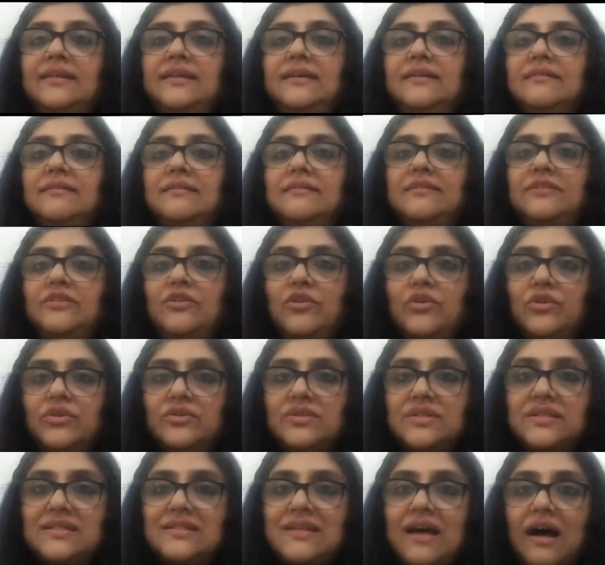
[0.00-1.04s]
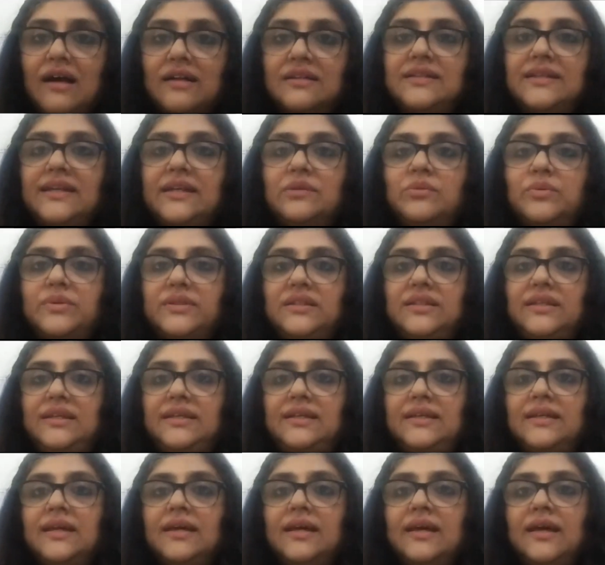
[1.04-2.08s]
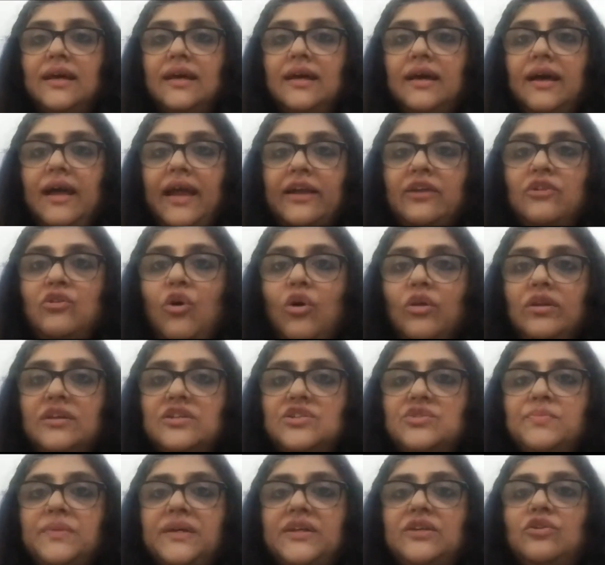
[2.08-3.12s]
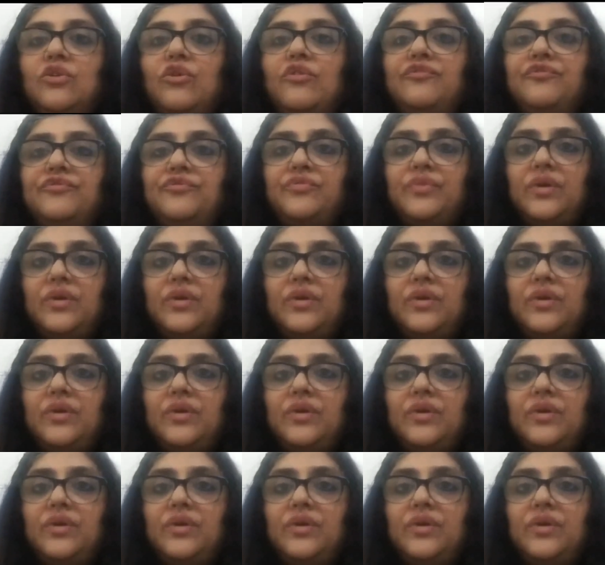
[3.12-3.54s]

Here you're starting with the acknowledgement of